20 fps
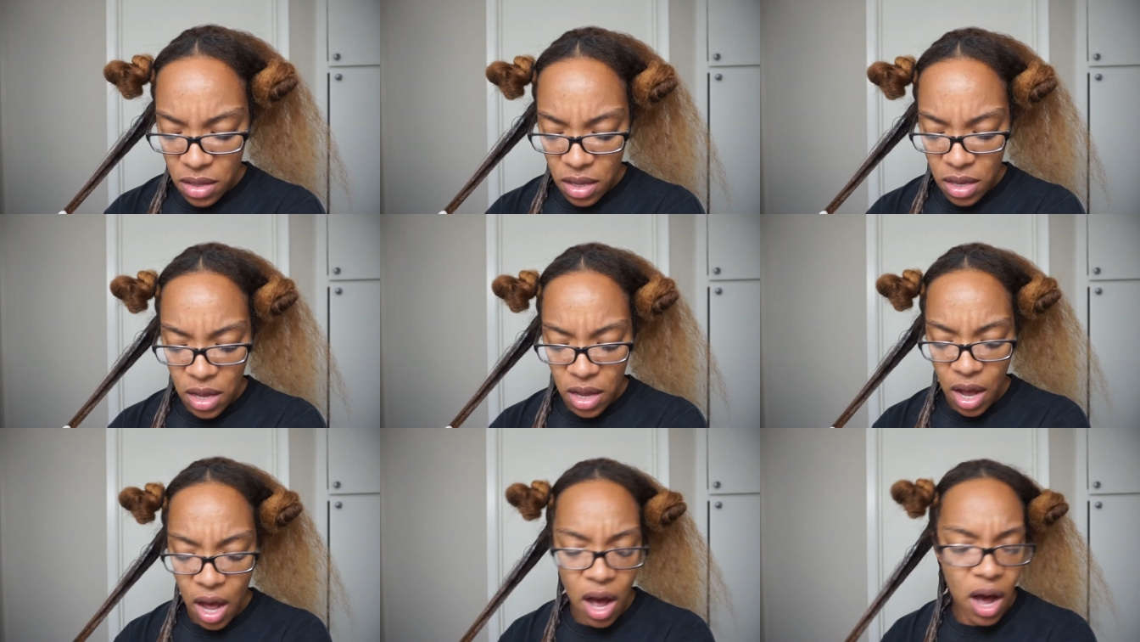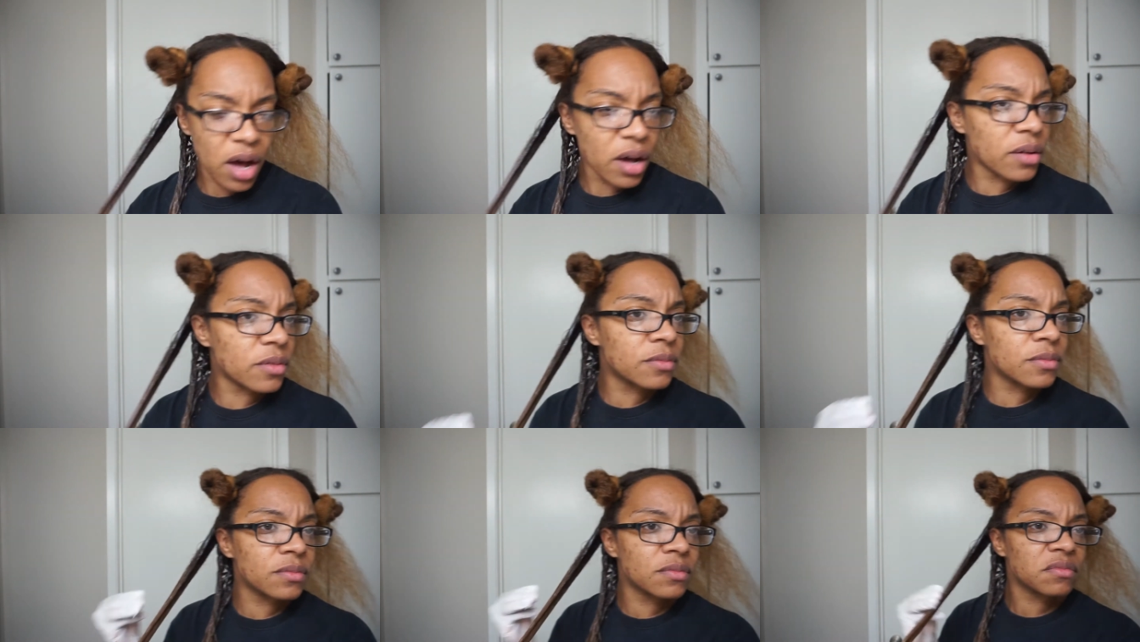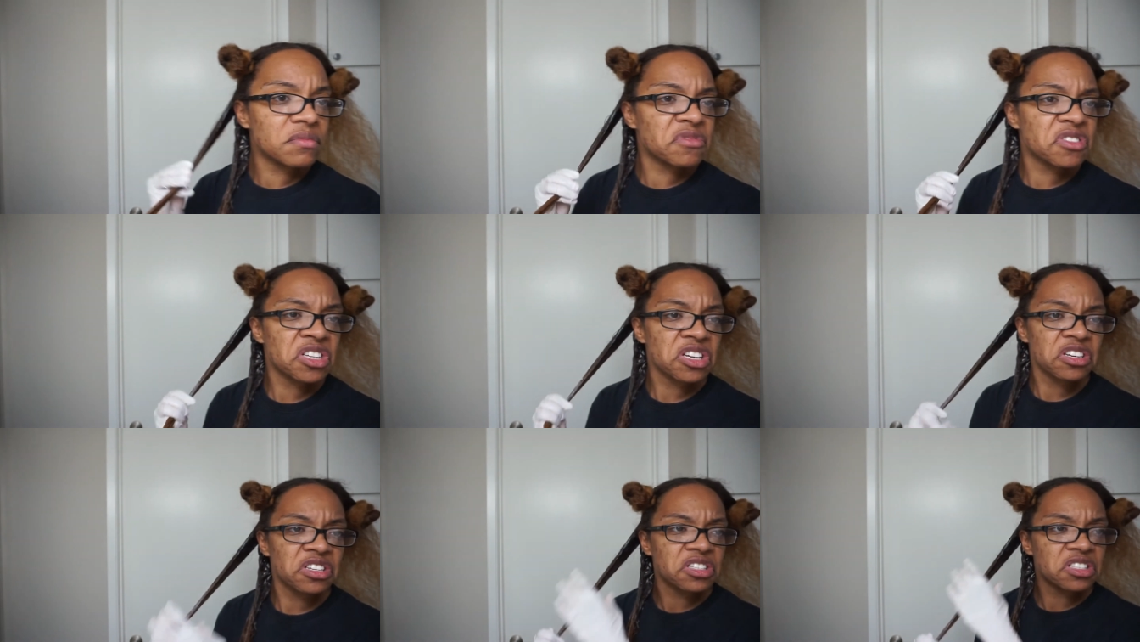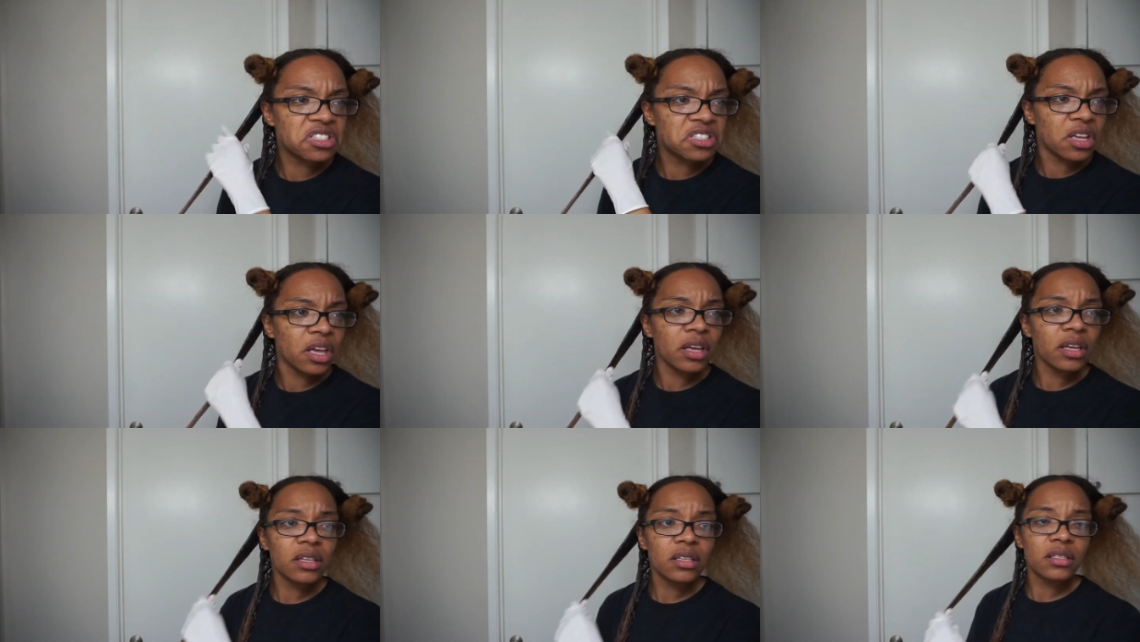Come
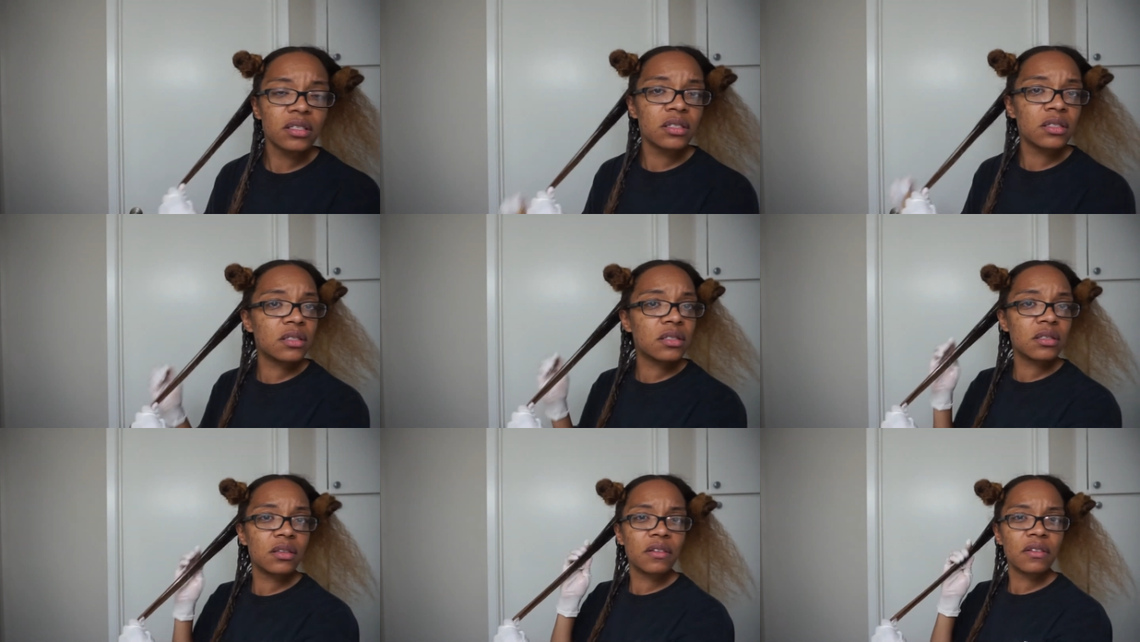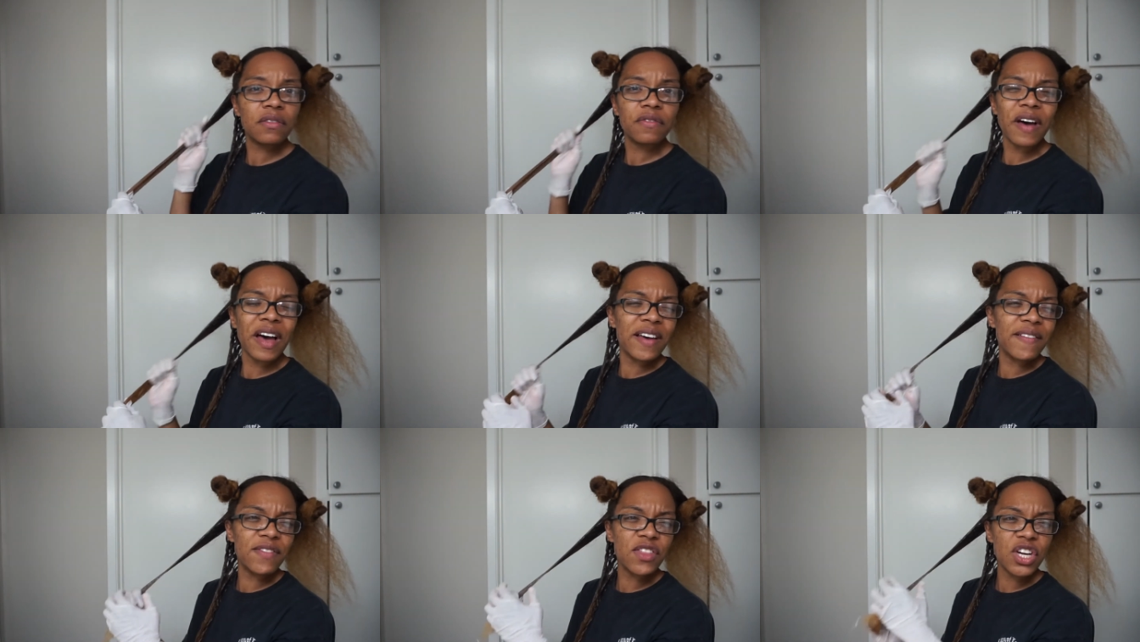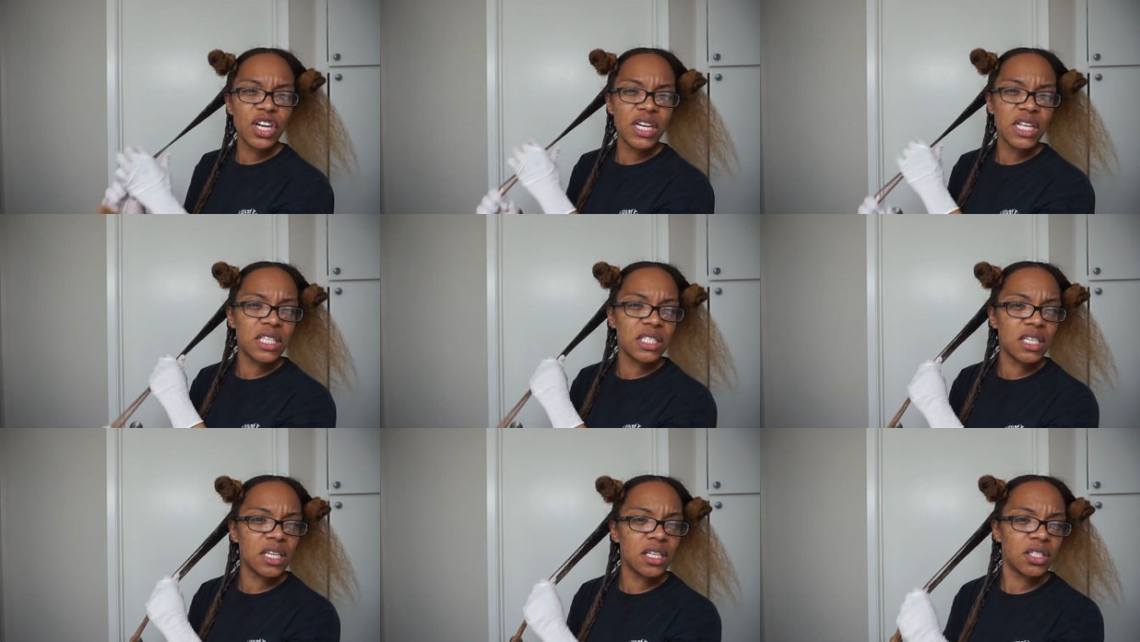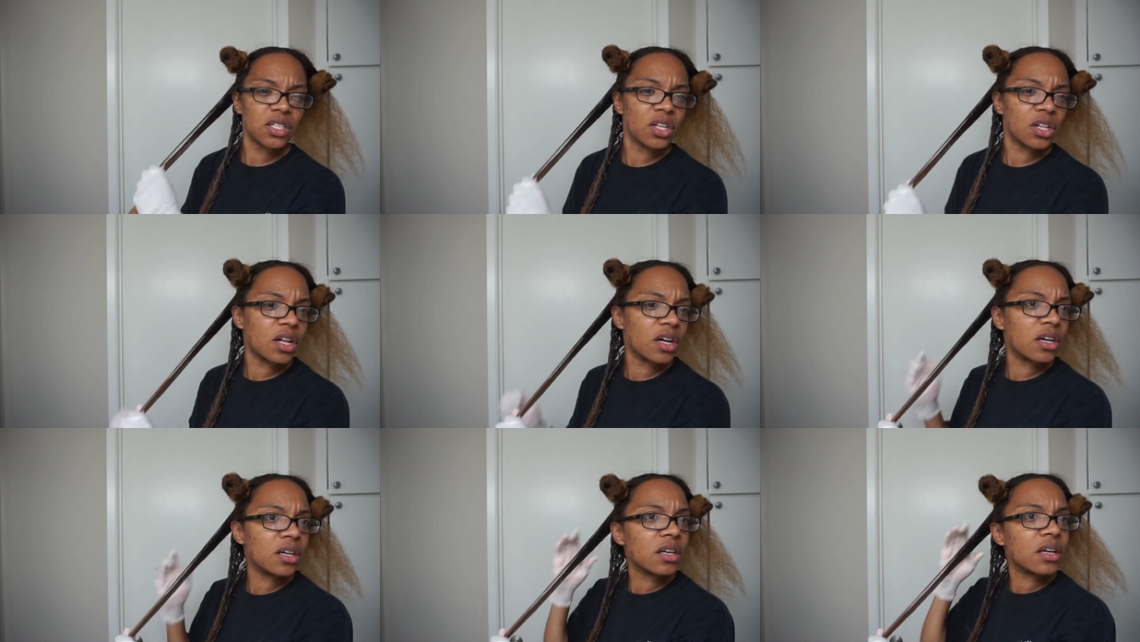5:30, 6
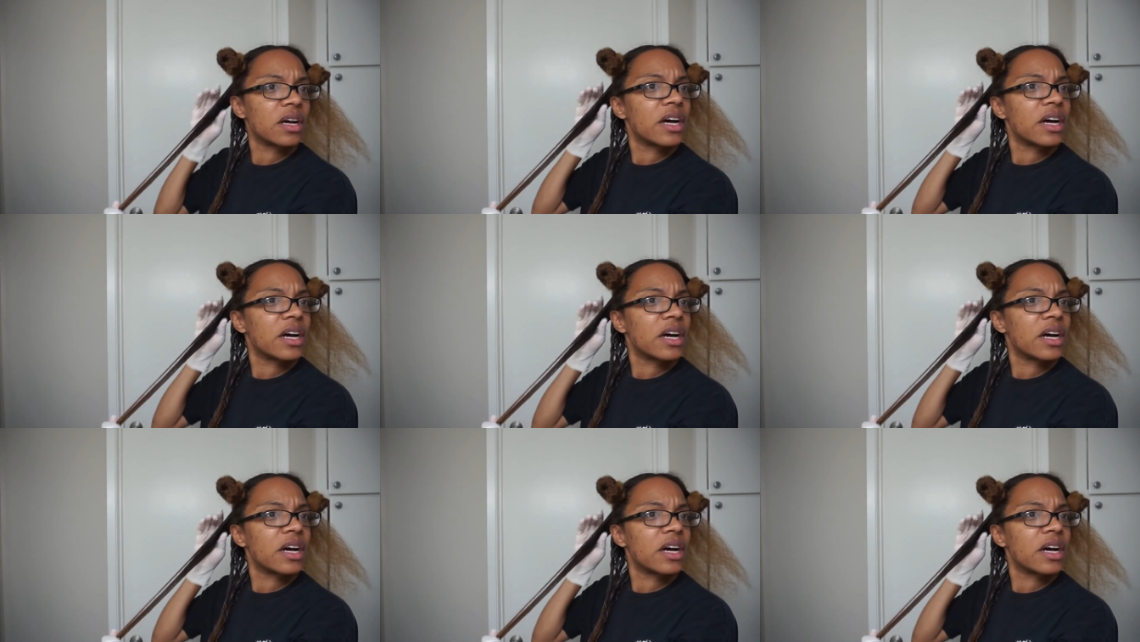o'clock,